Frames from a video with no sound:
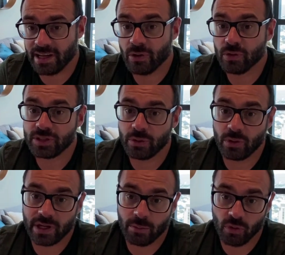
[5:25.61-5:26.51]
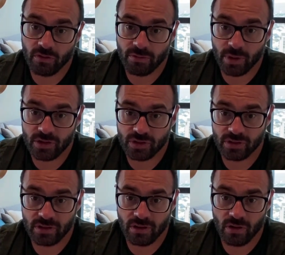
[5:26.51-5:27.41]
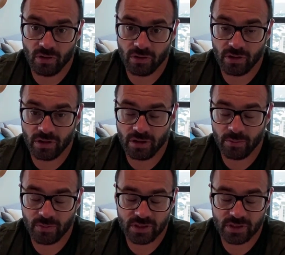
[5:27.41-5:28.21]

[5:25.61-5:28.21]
and also we'll get more information on,